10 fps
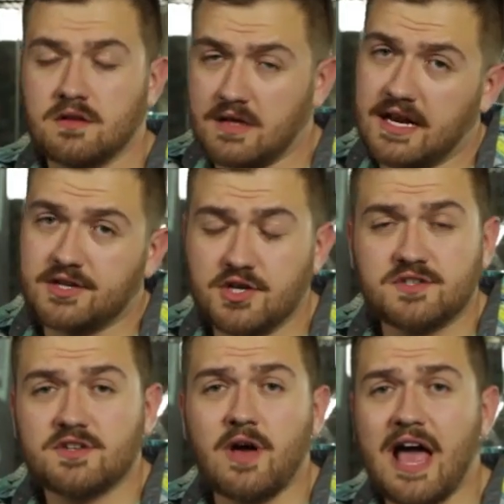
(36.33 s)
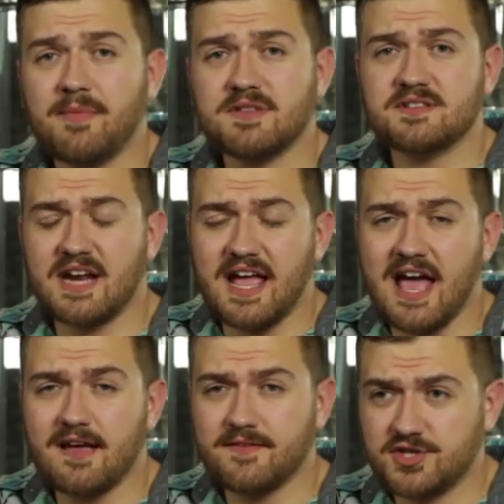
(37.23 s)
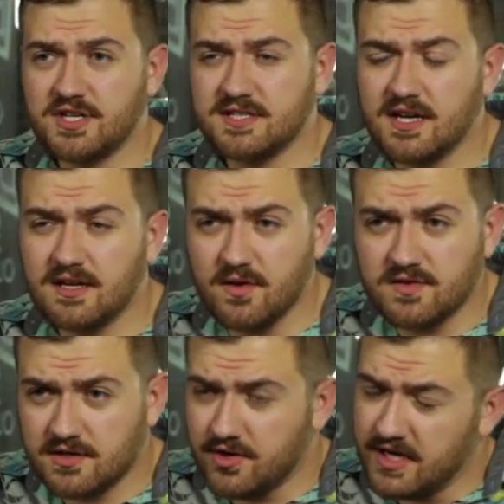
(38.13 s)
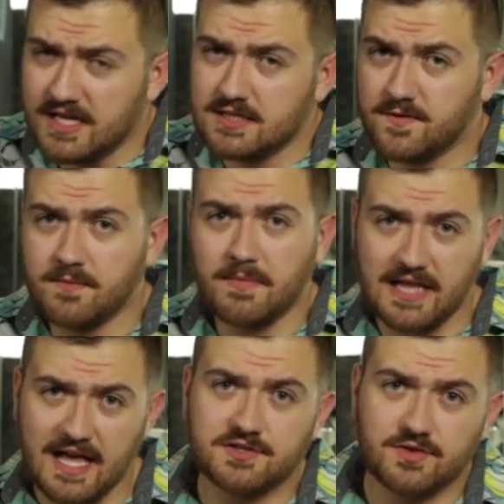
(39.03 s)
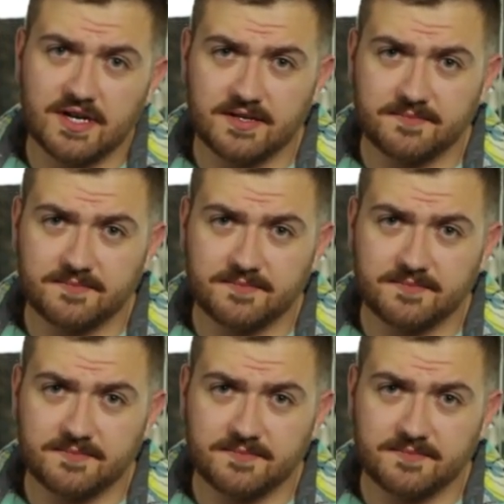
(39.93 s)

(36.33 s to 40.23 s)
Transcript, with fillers: And it just so happens that I have a shit ton of those ingredients from my last drink.